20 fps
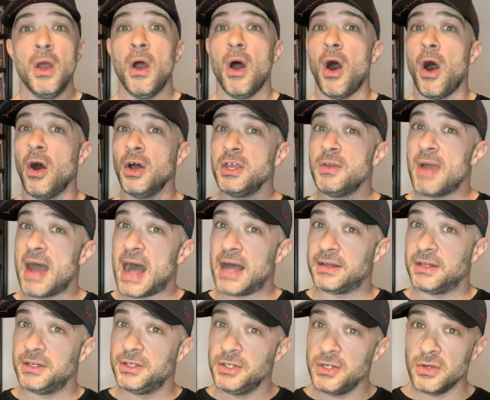All you
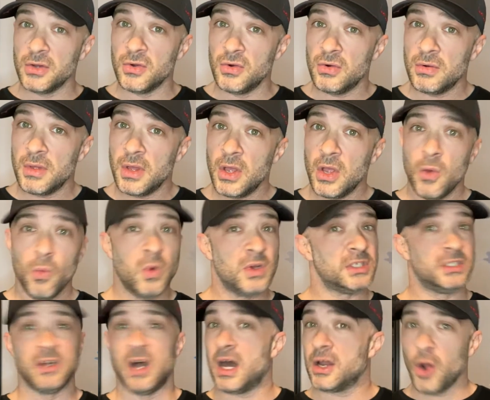had to do was
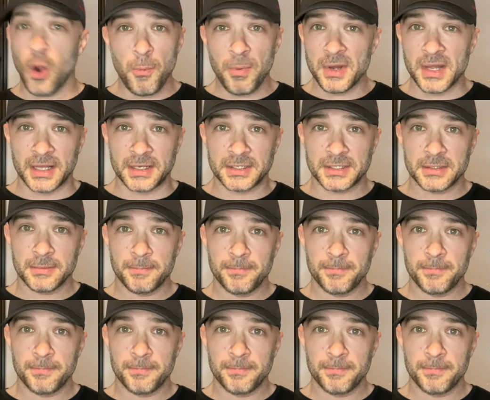not open it.